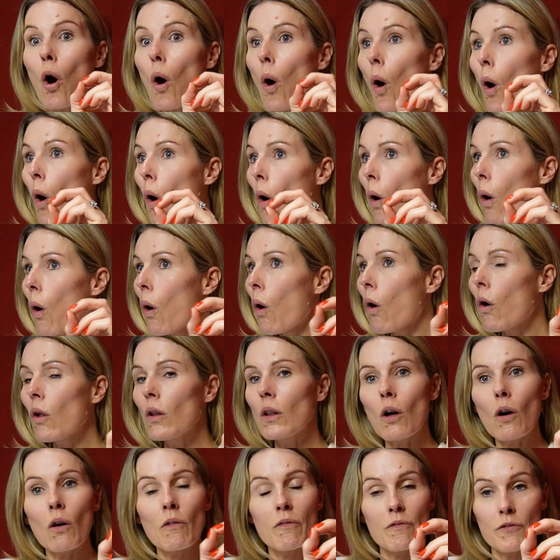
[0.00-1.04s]

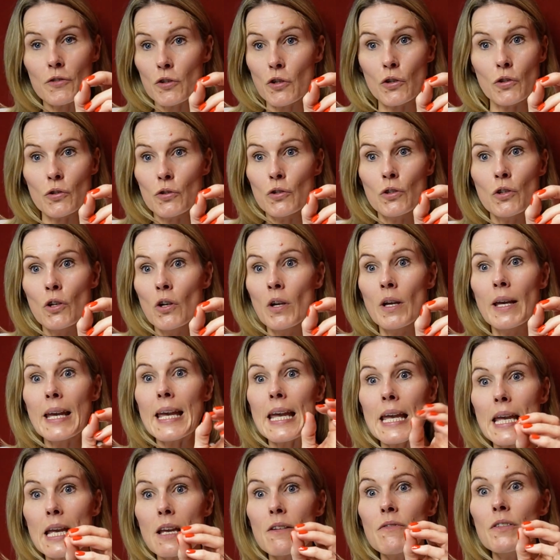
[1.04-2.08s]
All of you.
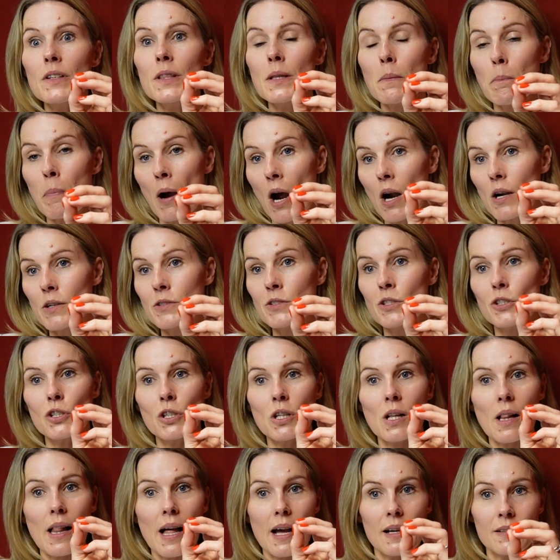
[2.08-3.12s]
Yeah. Even the parts that you
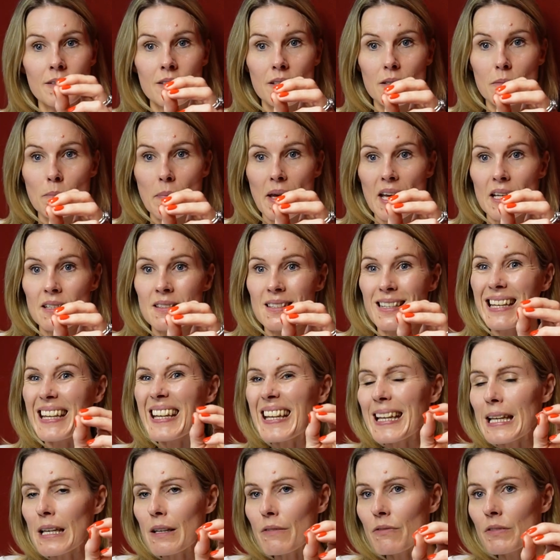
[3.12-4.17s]
class as messy,
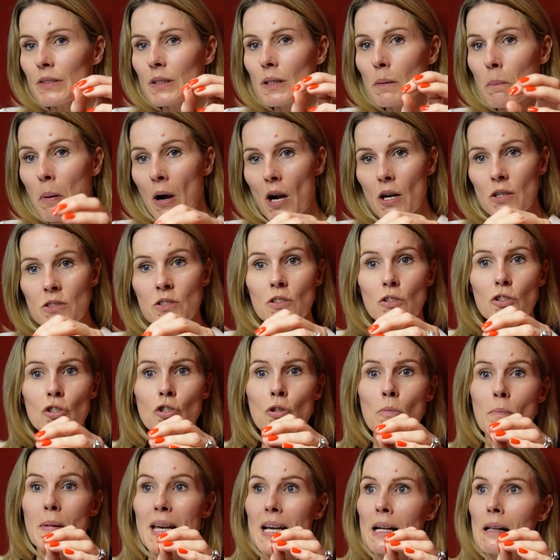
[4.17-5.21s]
even the parts that
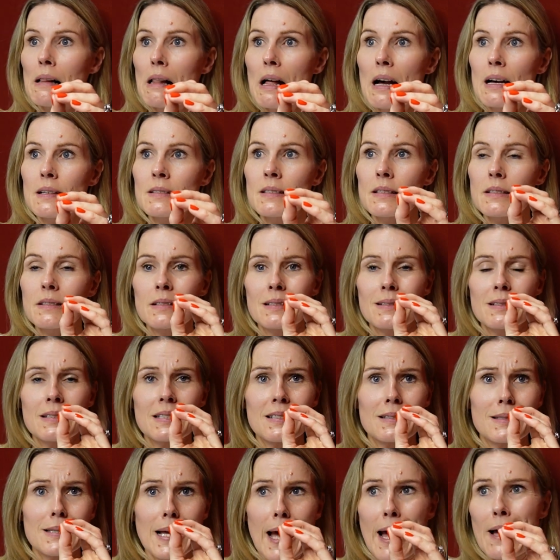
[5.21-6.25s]
you may class as
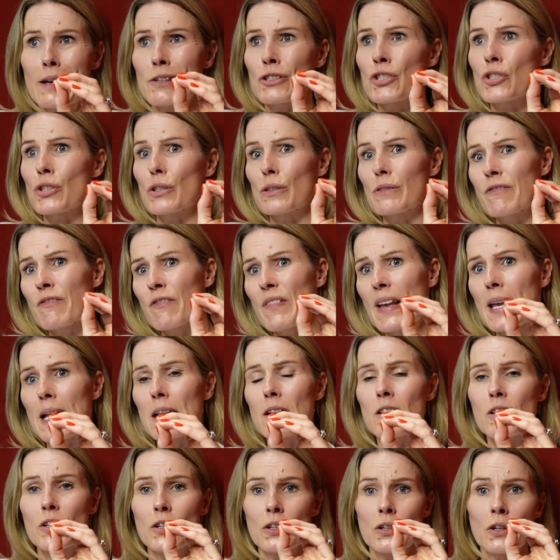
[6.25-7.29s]
disaster,
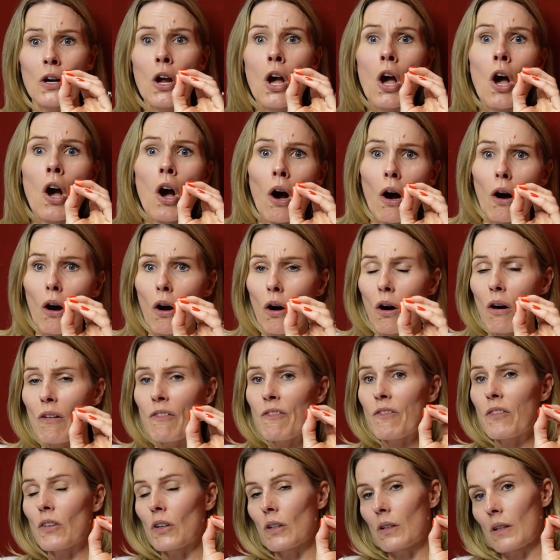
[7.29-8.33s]
failure,
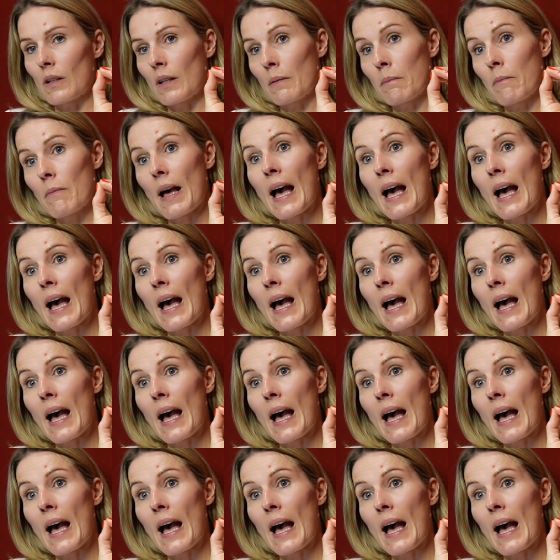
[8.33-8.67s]
awful.